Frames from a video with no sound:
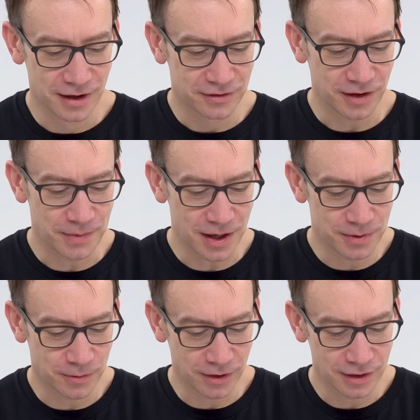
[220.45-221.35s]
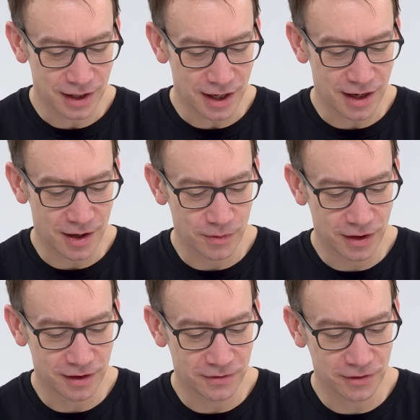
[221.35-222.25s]
So paper one, uh, we're
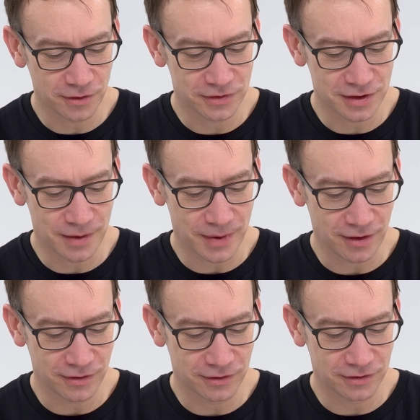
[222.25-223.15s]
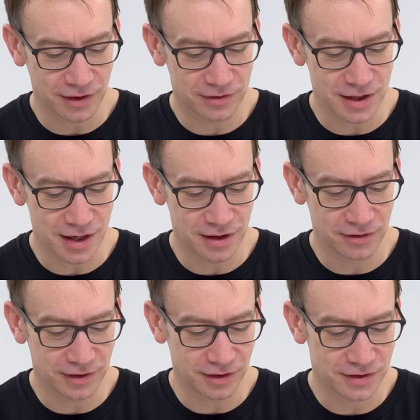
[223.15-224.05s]
kind of sort of still about 60,
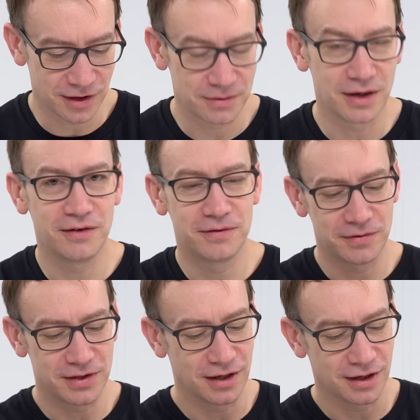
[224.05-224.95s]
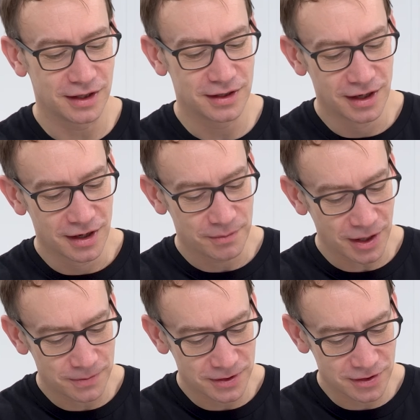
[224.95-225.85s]
63, 59.
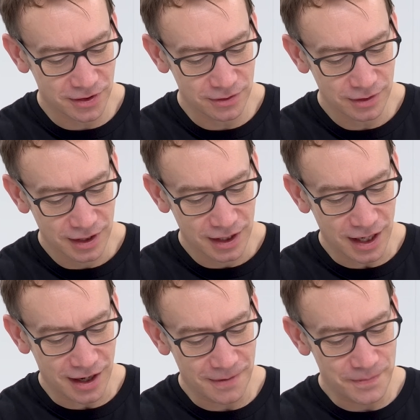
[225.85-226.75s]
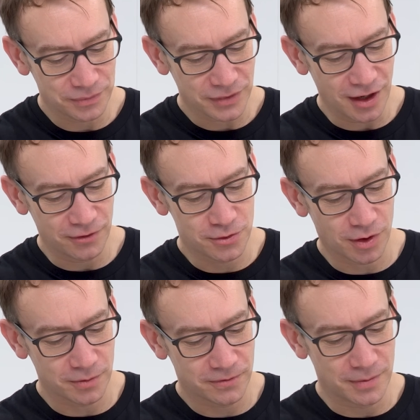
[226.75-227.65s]
Paper two, um, it's
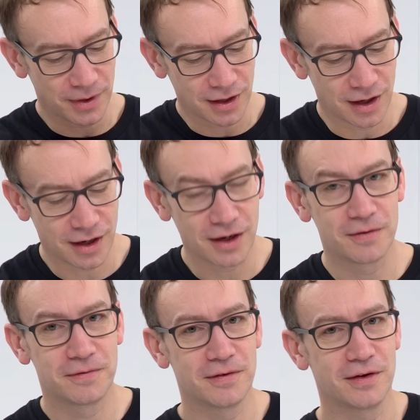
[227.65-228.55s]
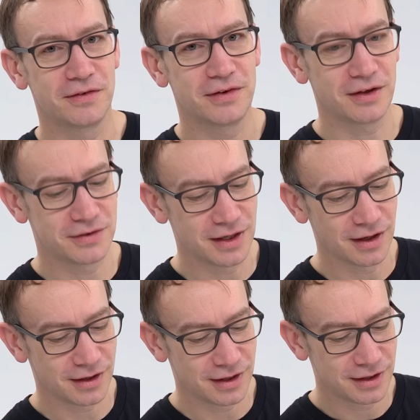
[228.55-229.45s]
dropped from like a high of
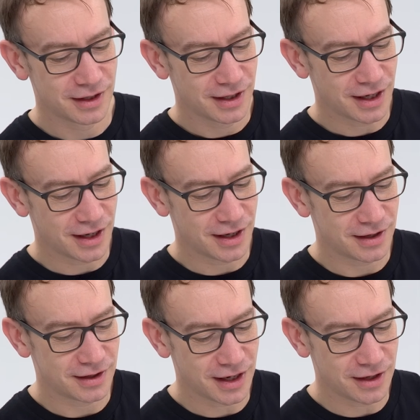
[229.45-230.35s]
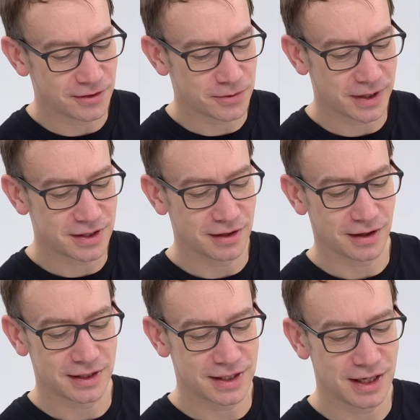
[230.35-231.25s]
69 uh, in
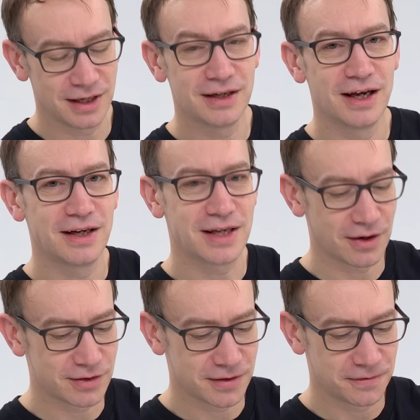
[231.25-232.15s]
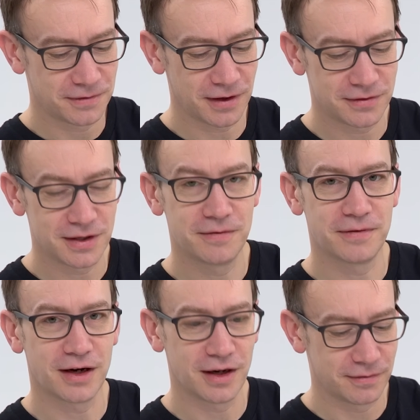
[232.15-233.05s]
2019 down to
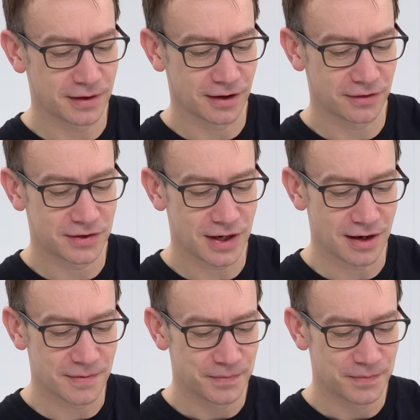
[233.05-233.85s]
55 last year.